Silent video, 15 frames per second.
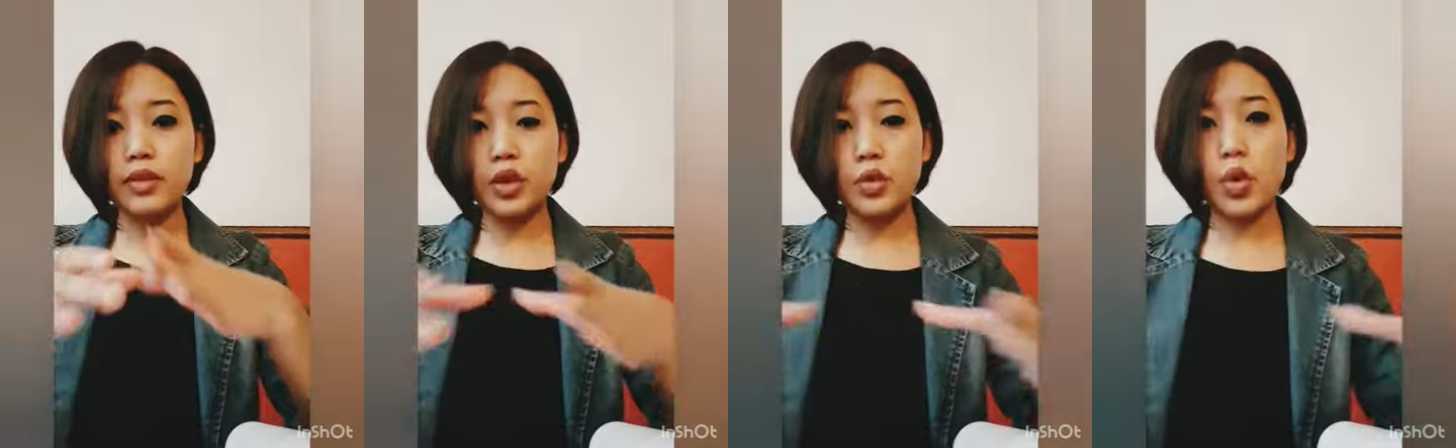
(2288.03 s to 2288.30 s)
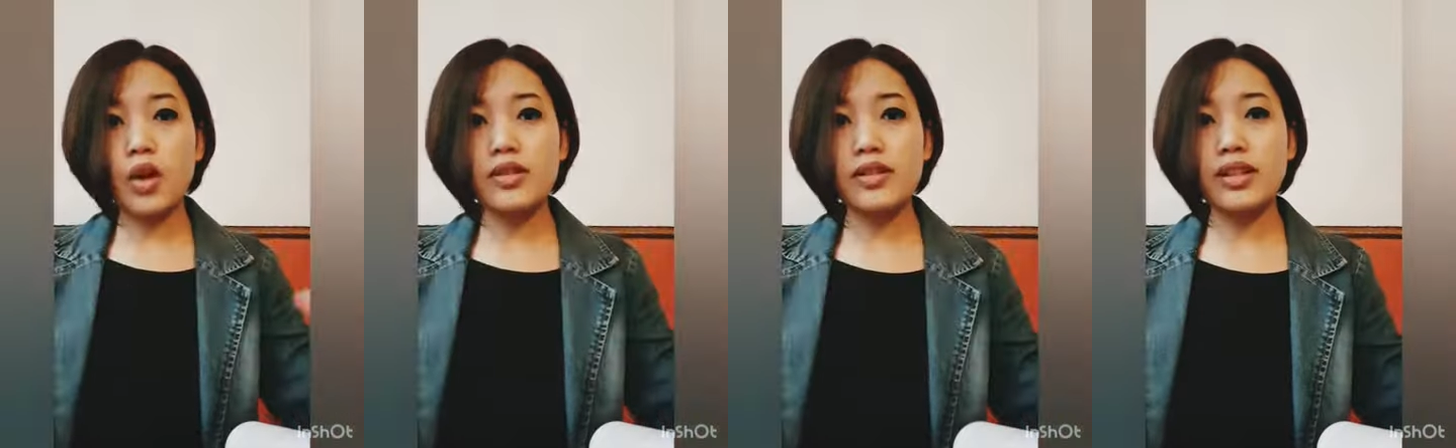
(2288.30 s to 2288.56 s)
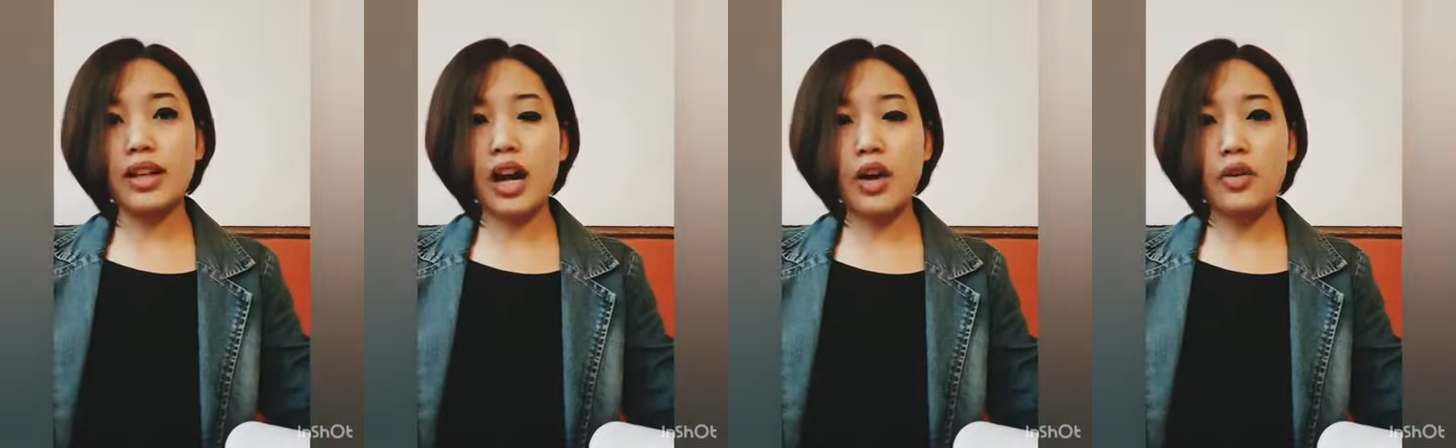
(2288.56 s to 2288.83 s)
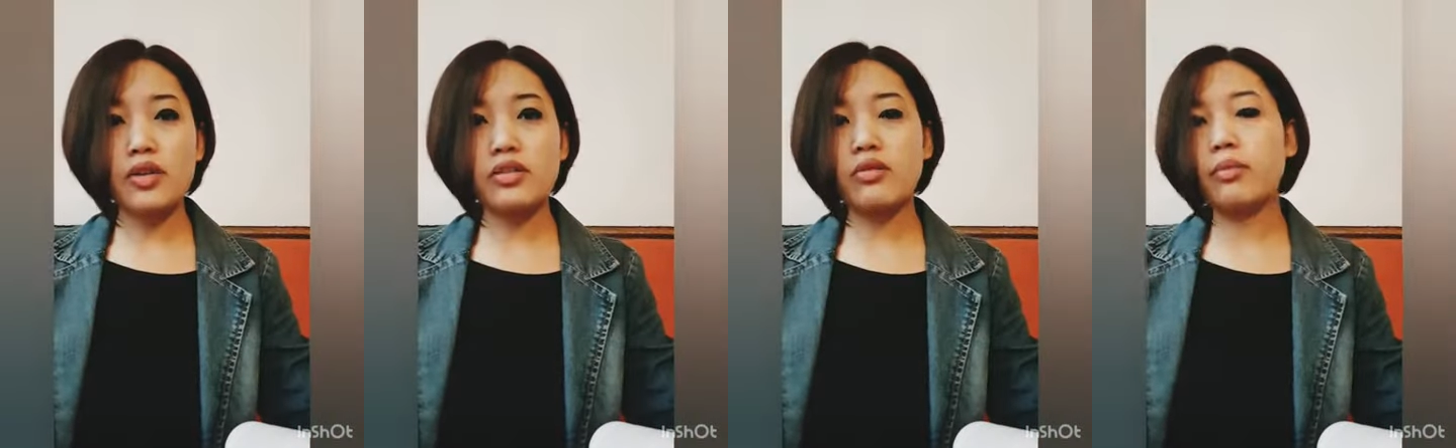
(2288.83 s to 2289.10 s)
rotten
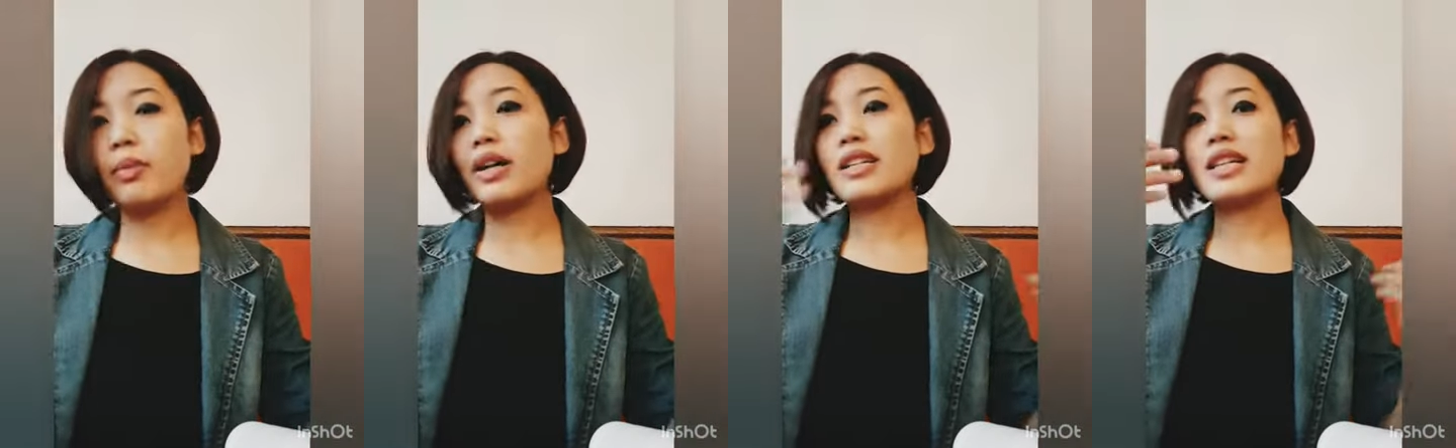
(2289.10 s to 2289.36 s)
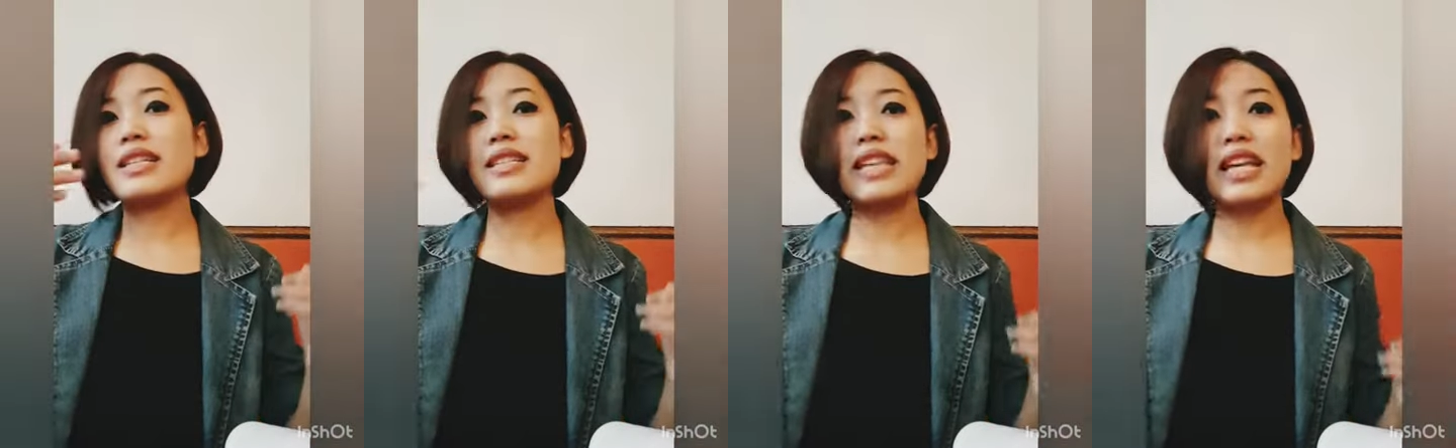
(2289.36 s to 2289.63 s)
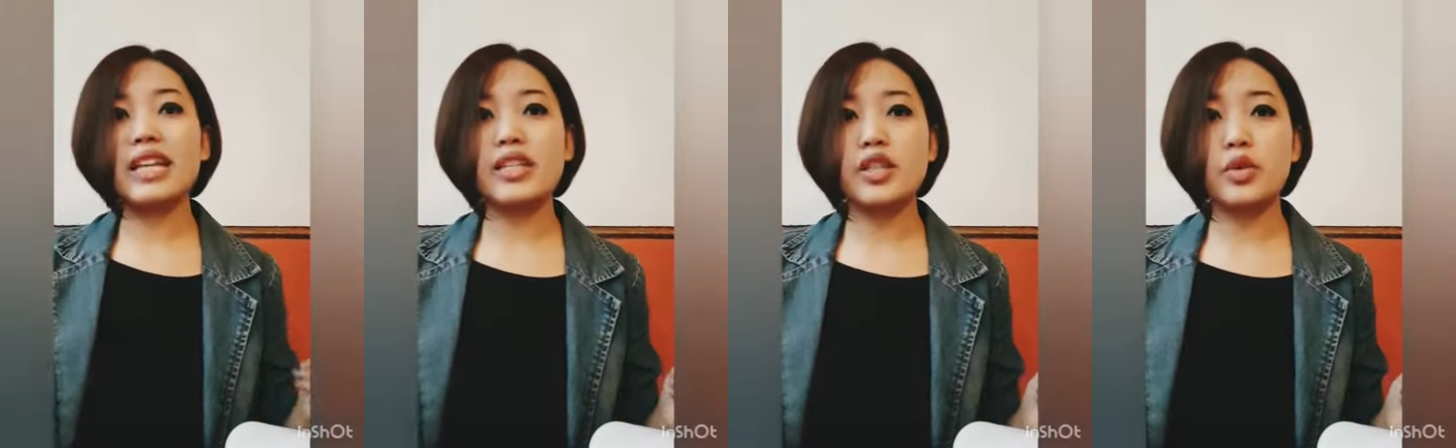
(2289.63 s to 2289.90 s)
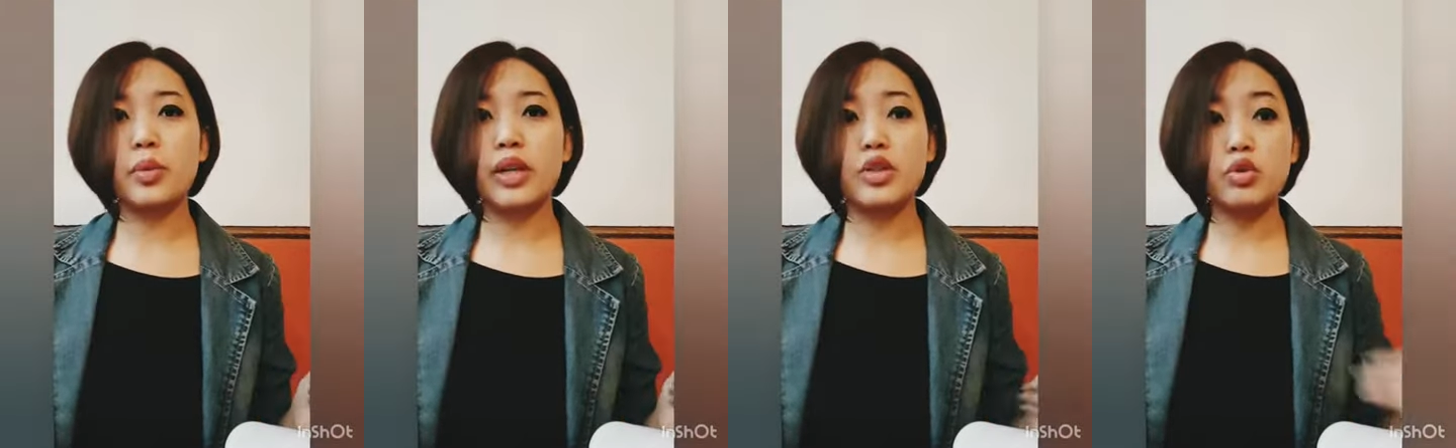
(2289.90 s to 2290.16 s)
carcass of a butt and sail us
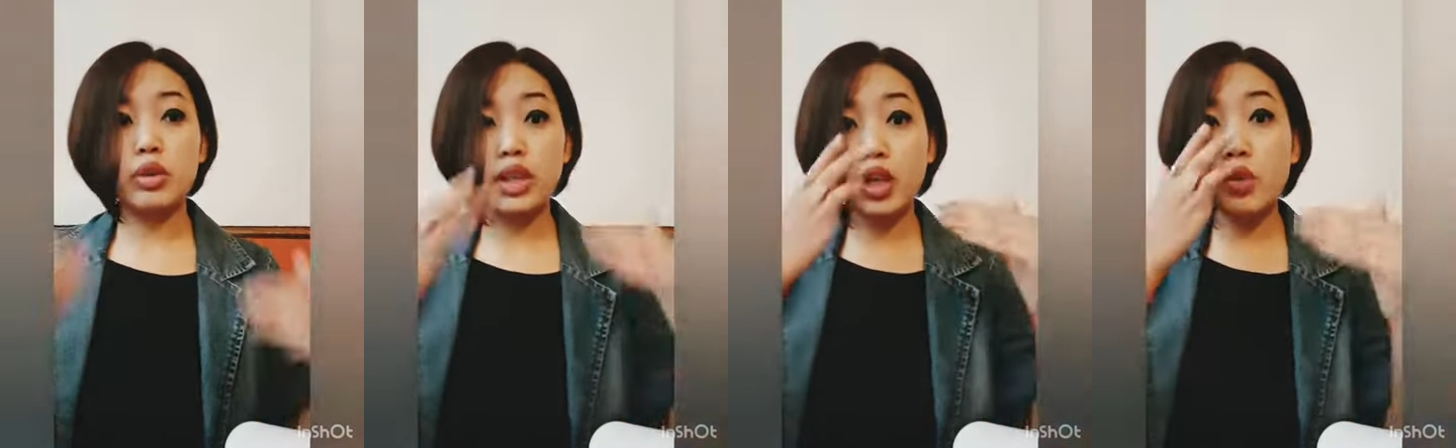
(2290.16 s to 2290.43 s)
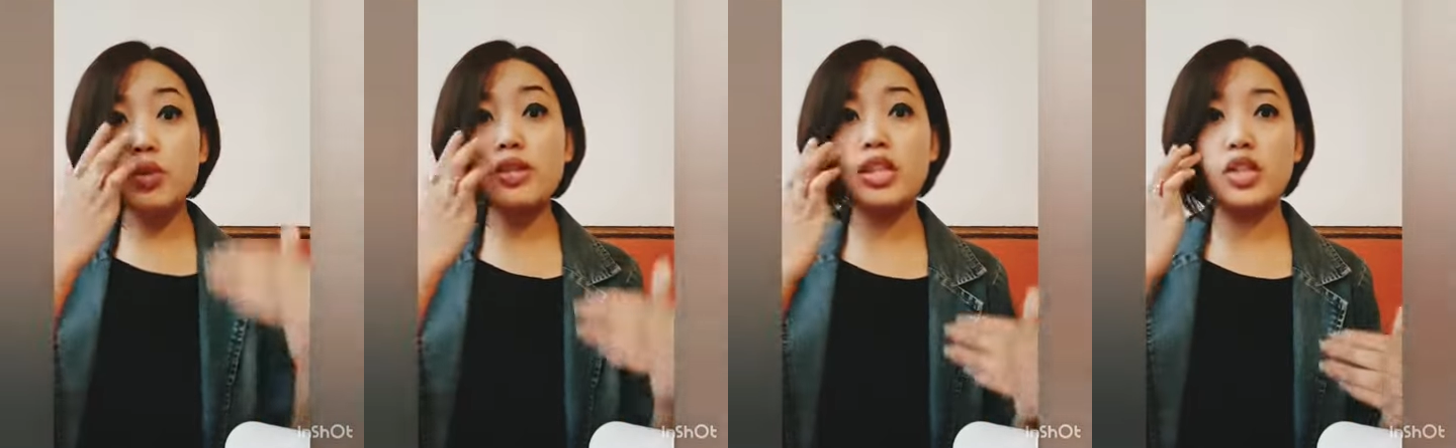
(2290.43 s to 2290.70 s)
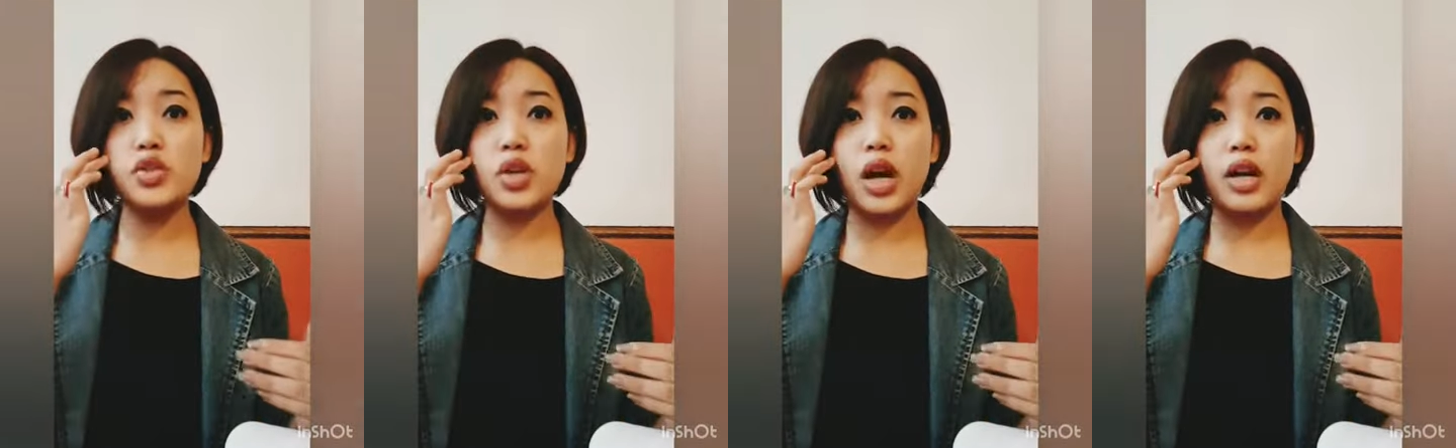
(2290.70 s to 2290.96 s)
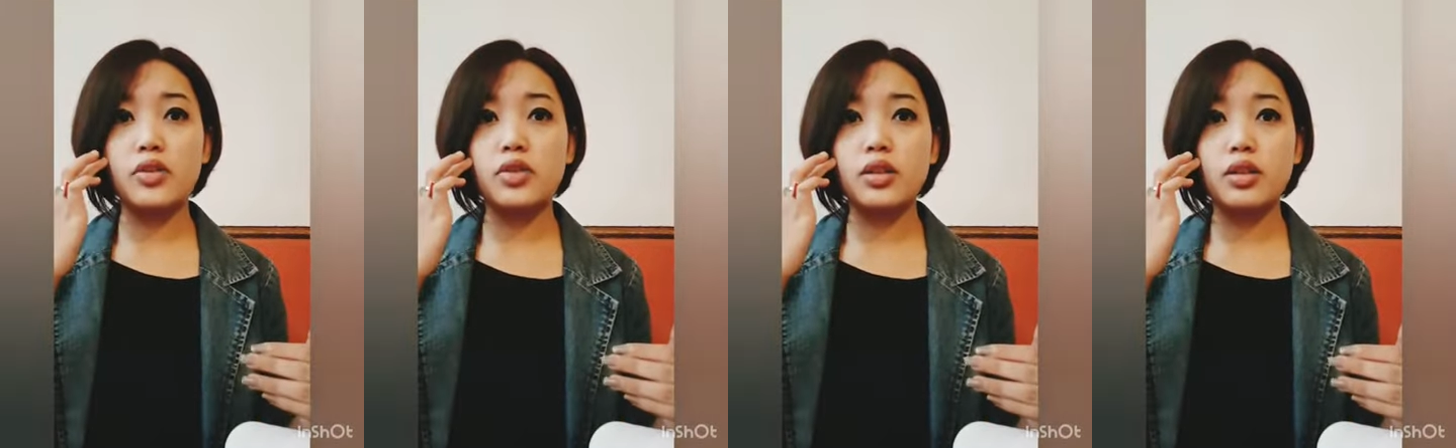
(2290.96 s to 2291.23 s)
away. So he was in
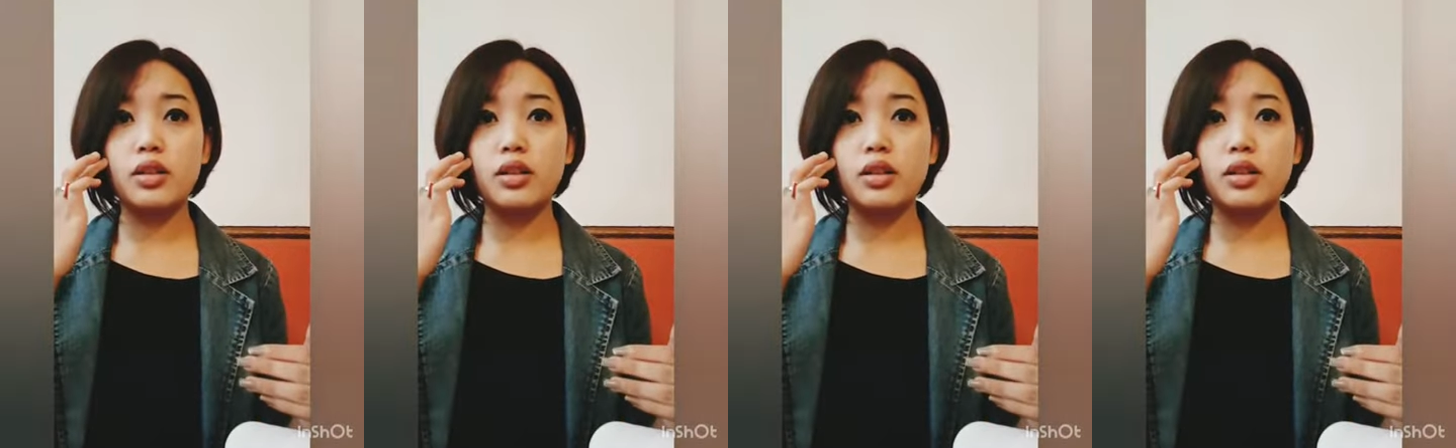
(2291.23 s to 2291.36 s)
charge.